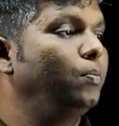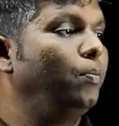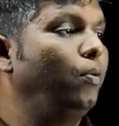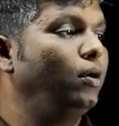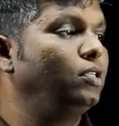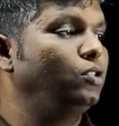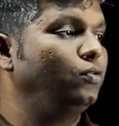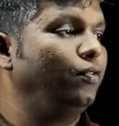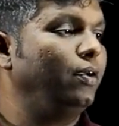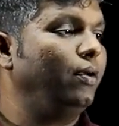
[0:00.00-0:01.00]

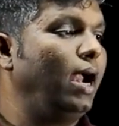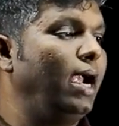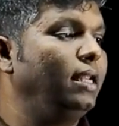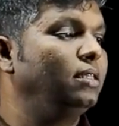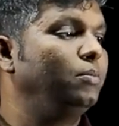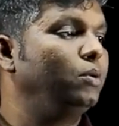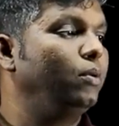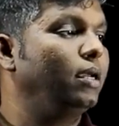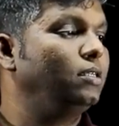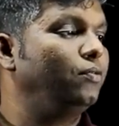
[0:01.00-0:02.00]
0.25. Adding them, you will
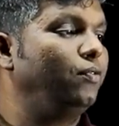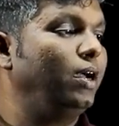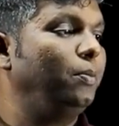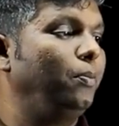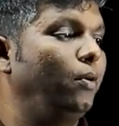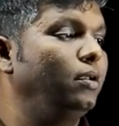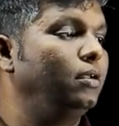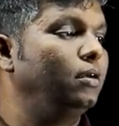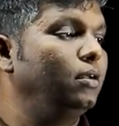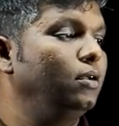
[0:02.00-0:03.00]
get to
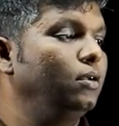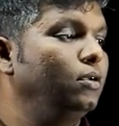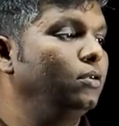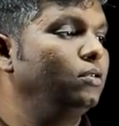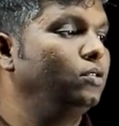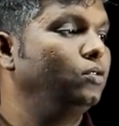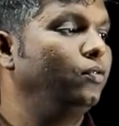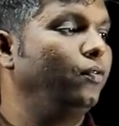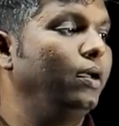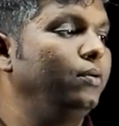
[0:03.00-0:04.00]

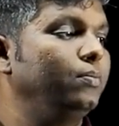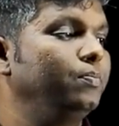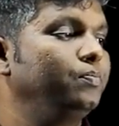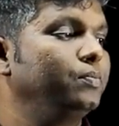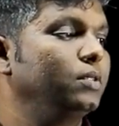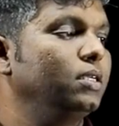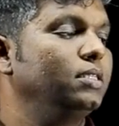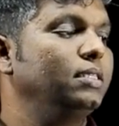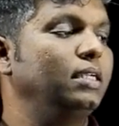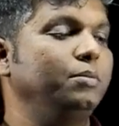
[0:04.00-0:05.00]
5.25
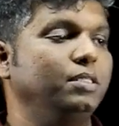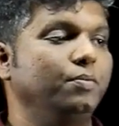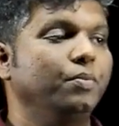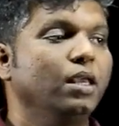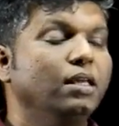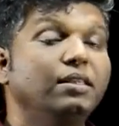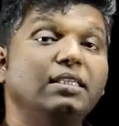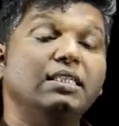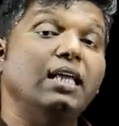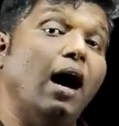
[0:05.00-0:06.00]
centimeter. This
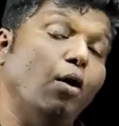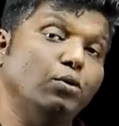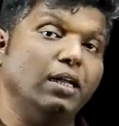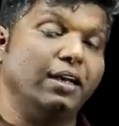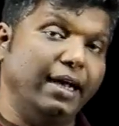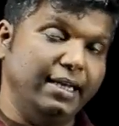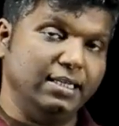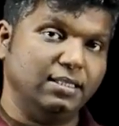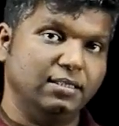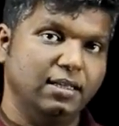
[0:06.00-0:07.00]
is the outer
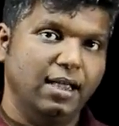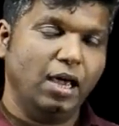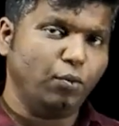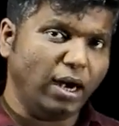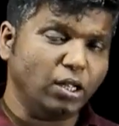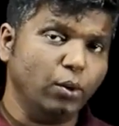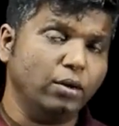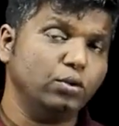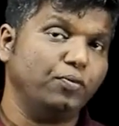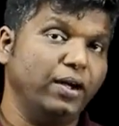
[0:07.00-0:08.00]
radius. And what you want
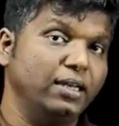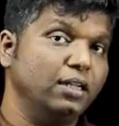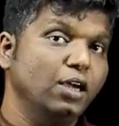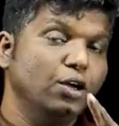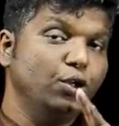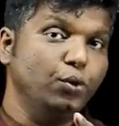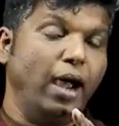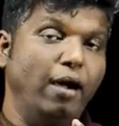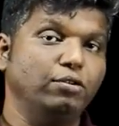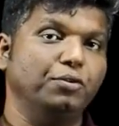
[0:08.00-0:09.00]
to find? You
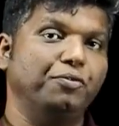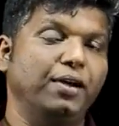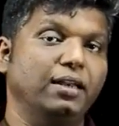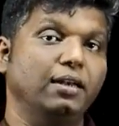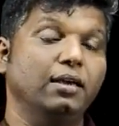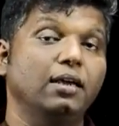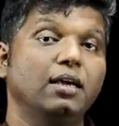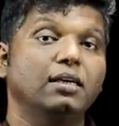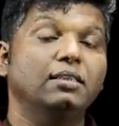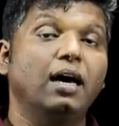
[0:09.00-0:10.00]
have to find
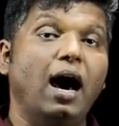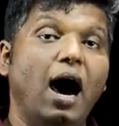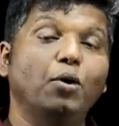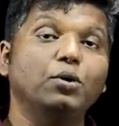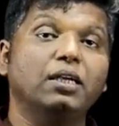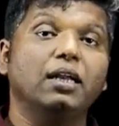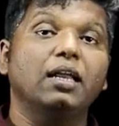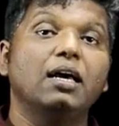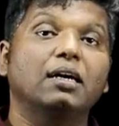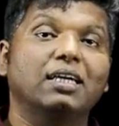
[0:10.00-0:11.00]
the outer
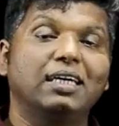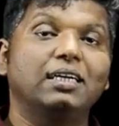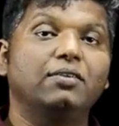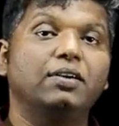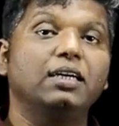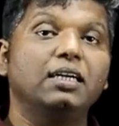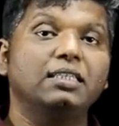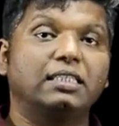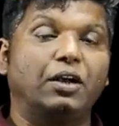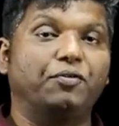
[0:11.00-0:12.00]
curved
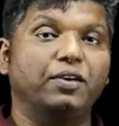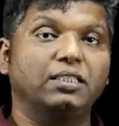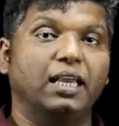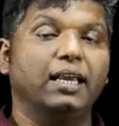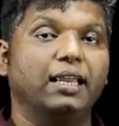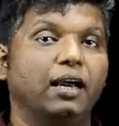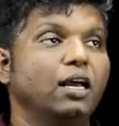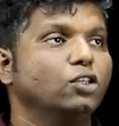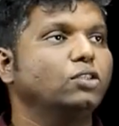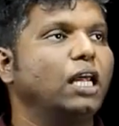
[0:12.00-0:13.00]
surface area.
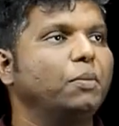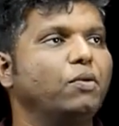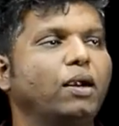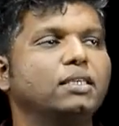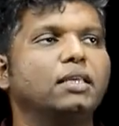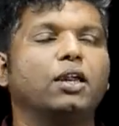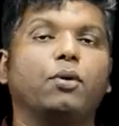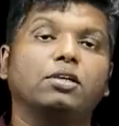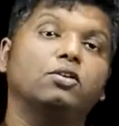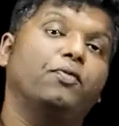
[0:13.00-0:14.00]
So tell me, what is the
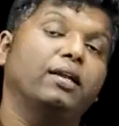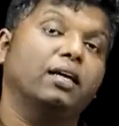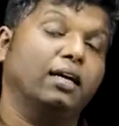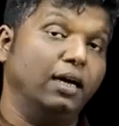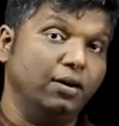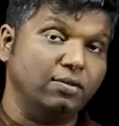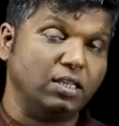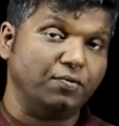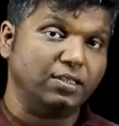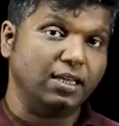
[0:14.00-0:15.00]
equation to find the curved
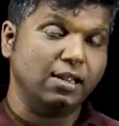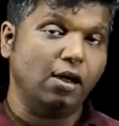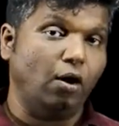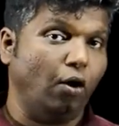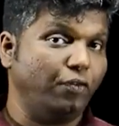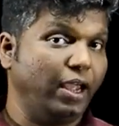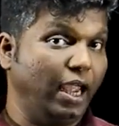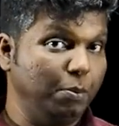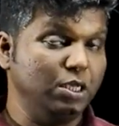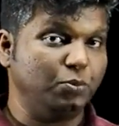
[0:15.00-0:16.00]
surface area of a
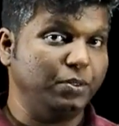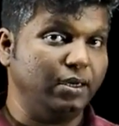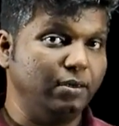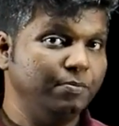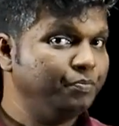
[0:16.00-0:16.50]
hemisphere?